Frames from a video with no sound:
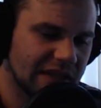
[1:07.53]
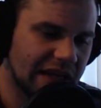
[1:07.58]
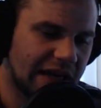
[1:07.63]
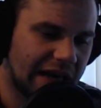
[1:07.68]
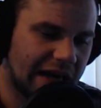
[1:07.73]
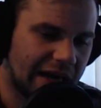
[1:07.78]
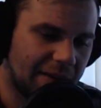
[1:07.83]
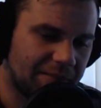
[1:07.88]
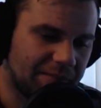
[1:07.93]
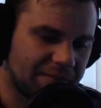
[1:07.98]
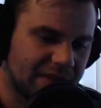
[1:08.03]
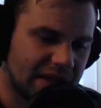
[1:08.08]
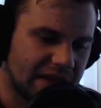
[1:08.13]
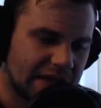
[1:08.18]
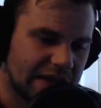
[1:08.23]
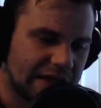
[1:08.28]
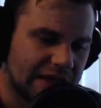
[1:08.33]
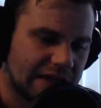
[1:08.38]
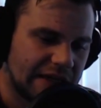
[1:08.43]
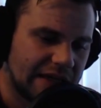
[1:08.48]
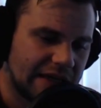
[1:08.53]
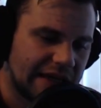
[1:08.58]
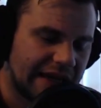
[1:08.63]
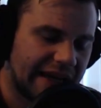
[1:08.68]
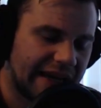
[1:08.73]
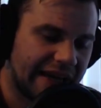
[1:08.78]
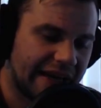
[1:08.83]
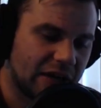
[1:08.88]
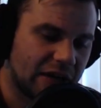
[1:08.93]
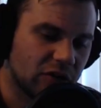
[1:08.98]
Um,
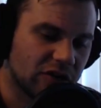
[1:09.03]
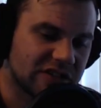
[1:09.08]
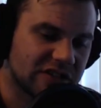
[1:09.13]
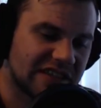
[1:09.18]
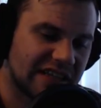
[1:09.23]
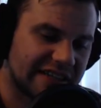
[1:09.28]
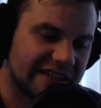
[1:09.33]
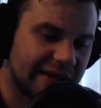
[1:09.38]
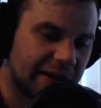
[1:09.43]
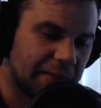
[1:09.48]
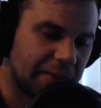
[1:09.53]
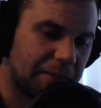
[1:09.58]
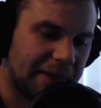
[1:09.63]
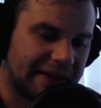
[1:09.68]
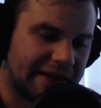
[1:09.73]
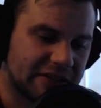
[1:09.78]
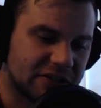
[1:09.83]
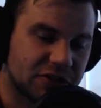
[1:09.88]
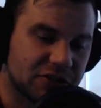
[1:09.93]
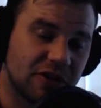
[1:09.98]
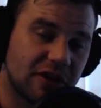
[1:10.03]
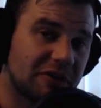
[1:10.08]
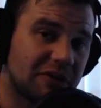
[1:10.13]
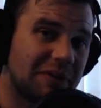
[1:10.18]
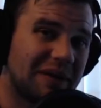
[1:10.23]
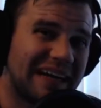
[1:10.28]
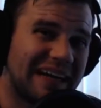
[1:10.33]
and it looks like their biggest struggle,